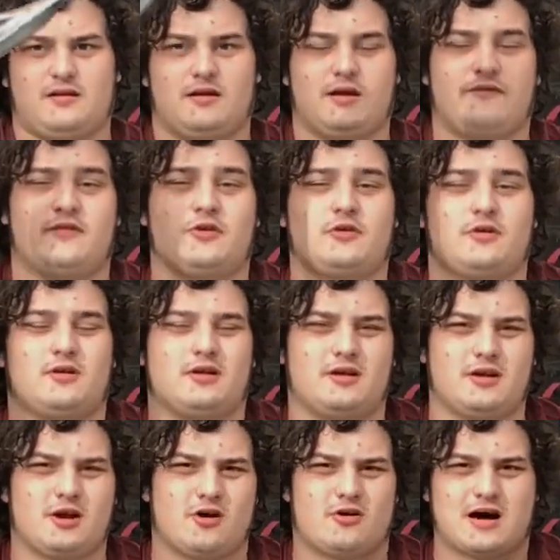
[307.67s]
if you
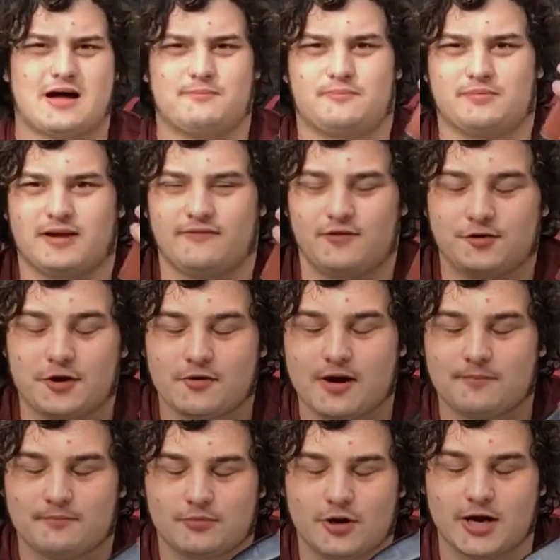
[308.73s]
know
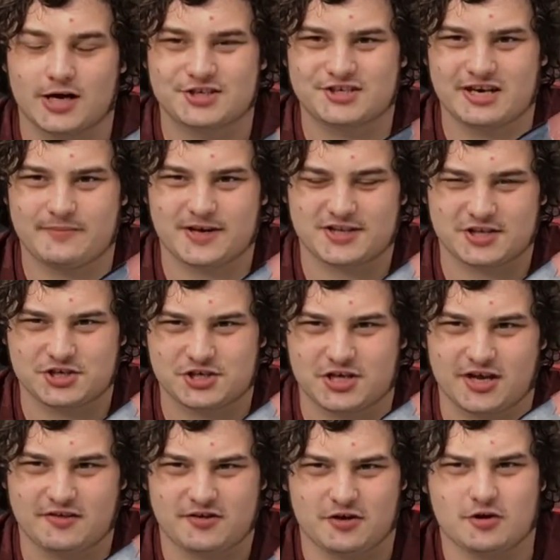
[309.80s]
I'm gushing about the sheath,